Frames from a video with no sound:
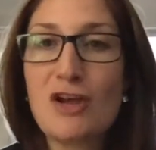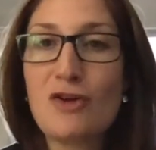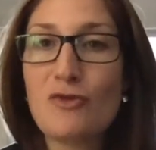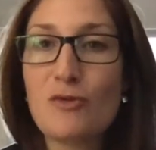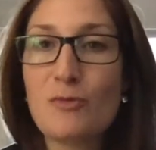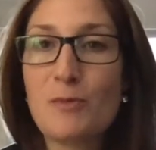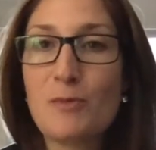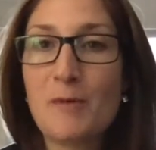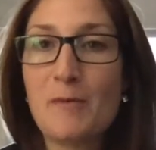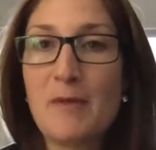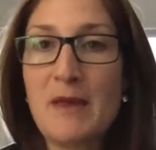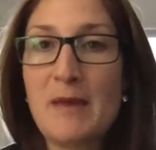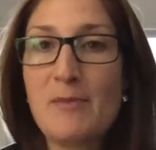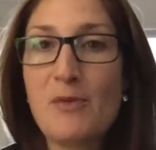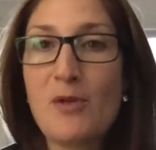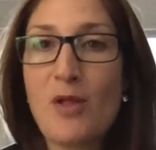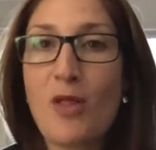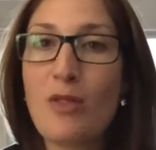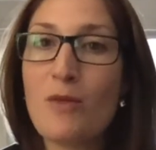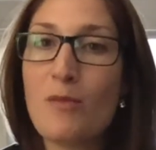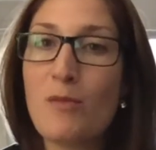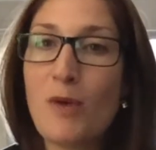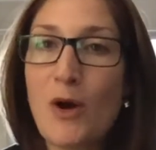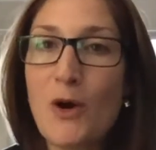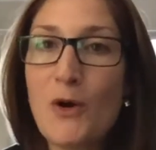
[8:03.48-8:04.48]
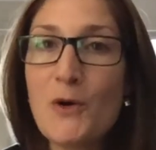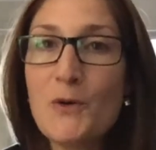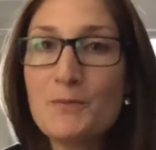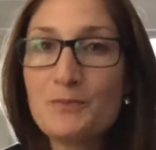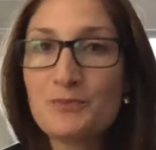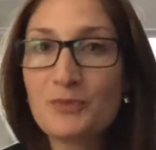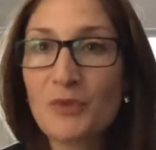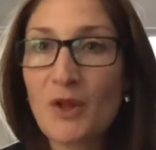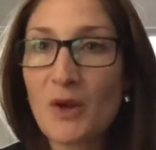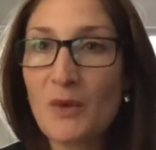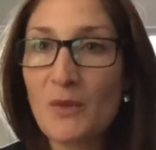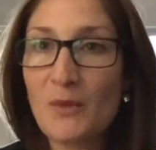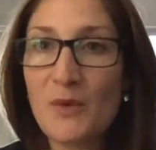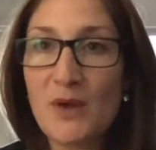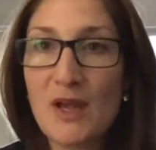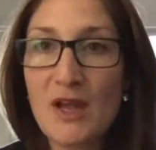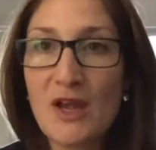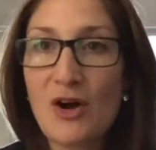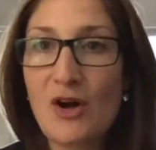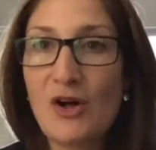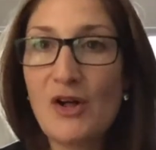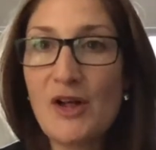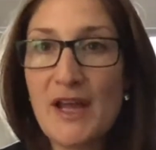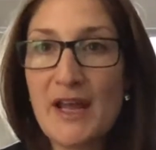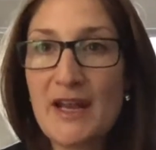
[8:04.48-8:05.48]
group of people on the boat. We
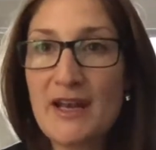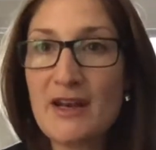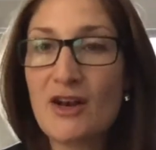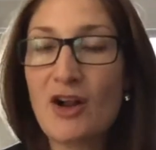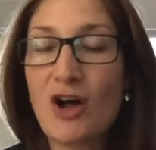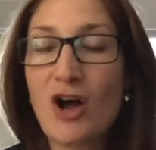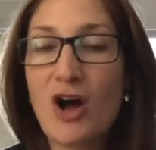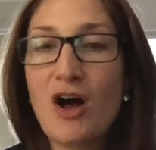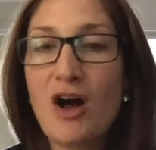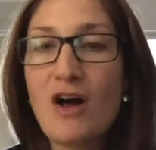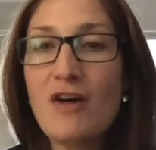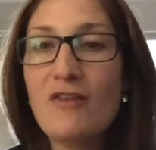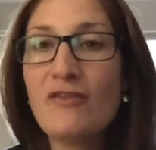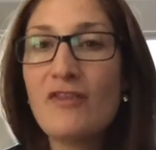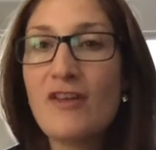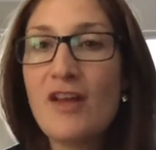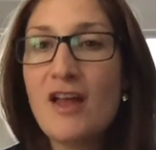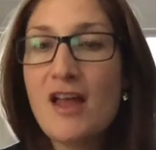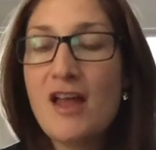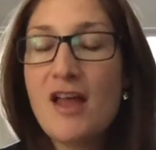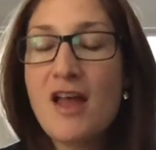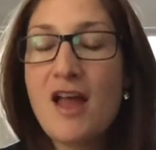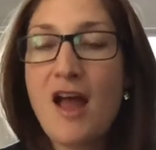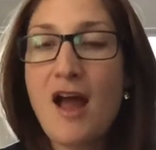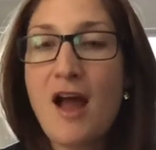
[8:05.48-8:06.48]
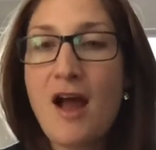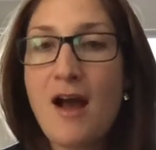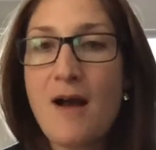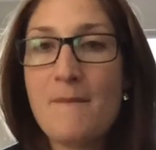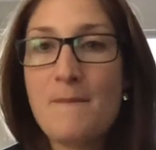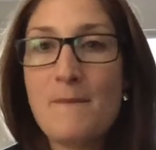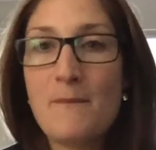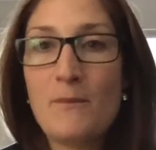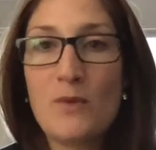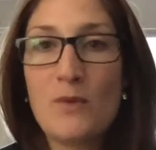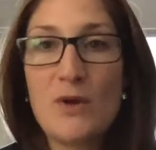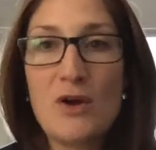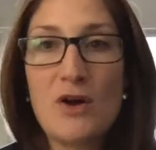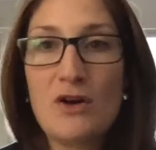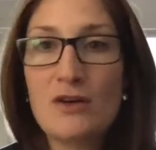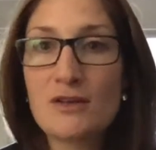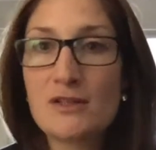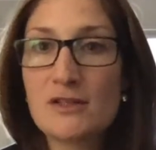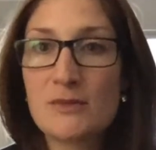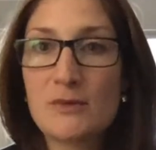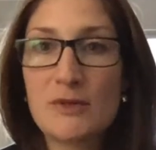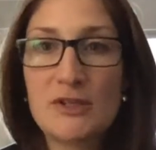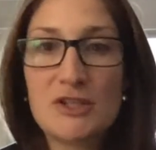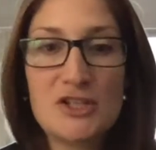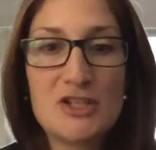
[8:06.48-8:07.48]
all hit it off. We all
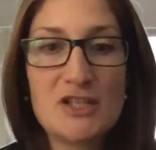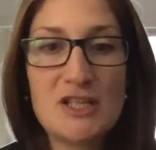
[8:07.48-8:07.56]
switched